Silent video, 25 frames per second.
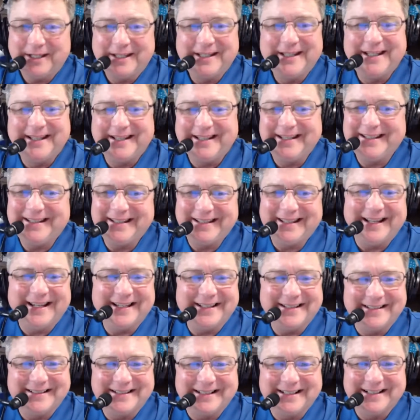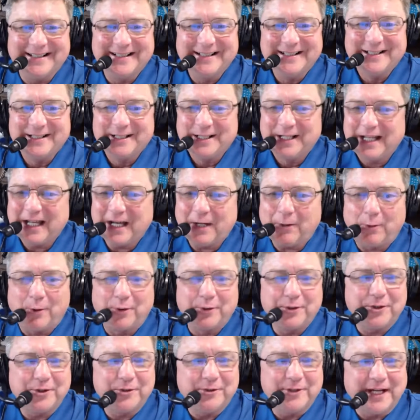Yeah, you did. How
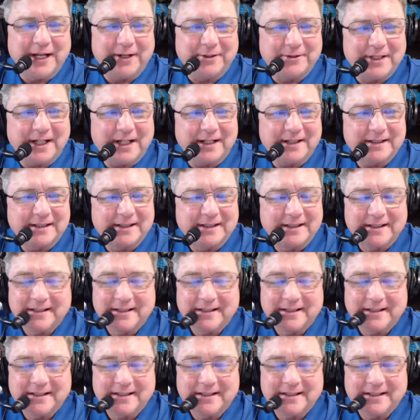old are you now, Doc?